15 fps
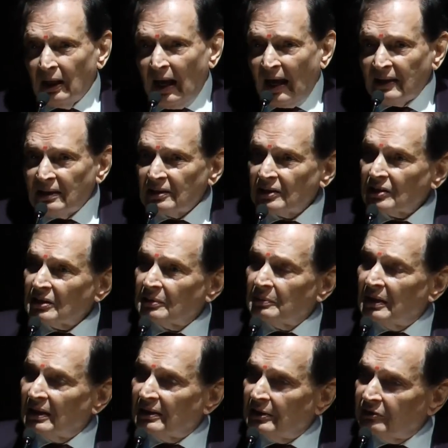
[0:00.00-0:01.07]
And it is
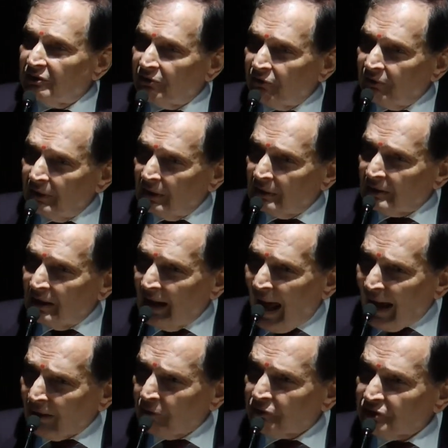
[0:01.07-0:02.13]
the
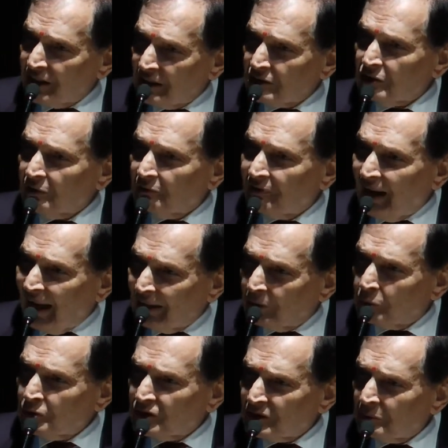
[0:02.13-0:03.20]
lack of sense of
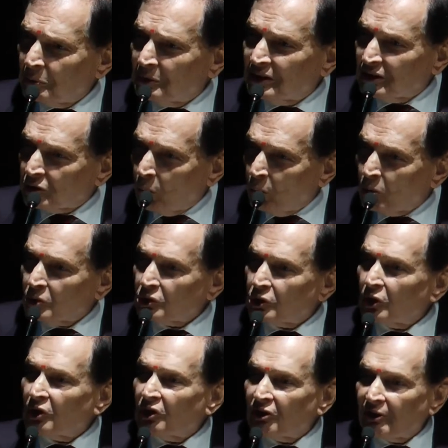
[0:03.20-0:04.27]
values which has
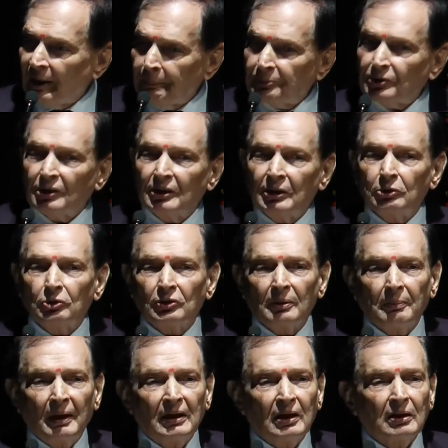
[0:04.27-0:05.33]
also crept into
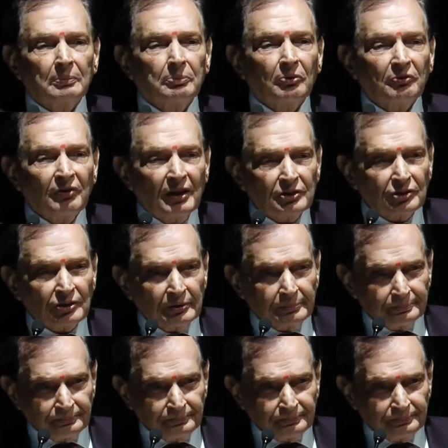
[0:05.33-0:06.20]
the medical profession.